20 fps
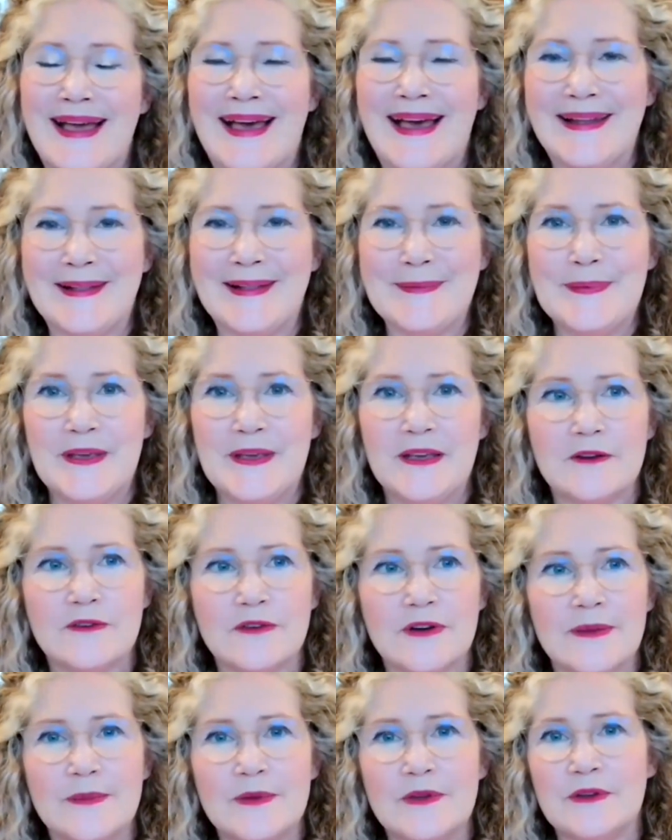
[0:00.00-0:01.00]
LLP
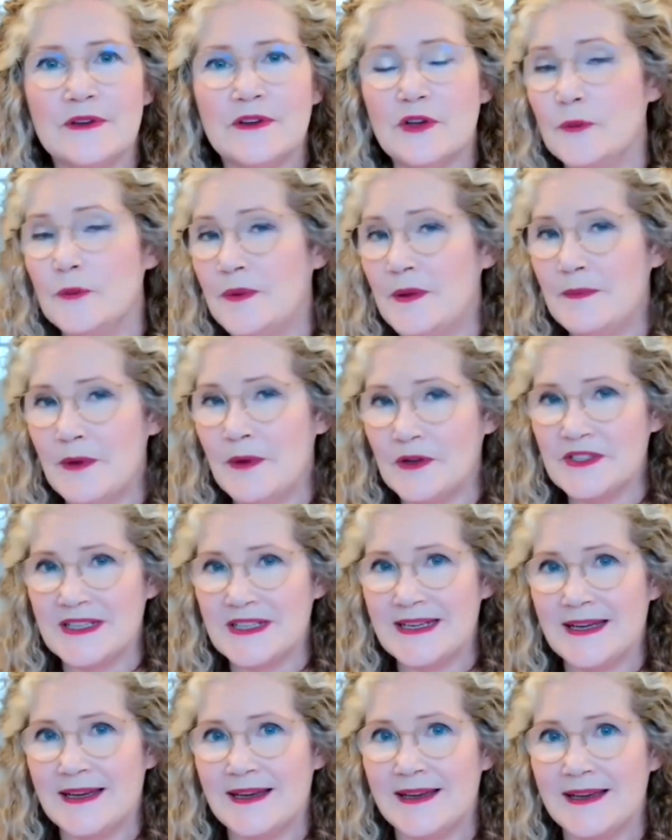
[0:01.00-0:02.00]
agreement could be
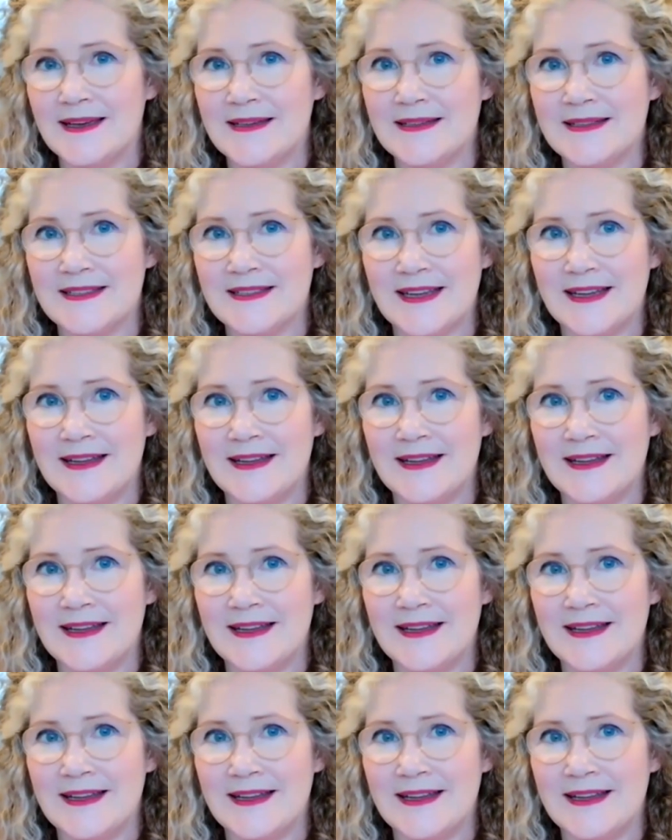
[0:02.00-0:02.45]
modernised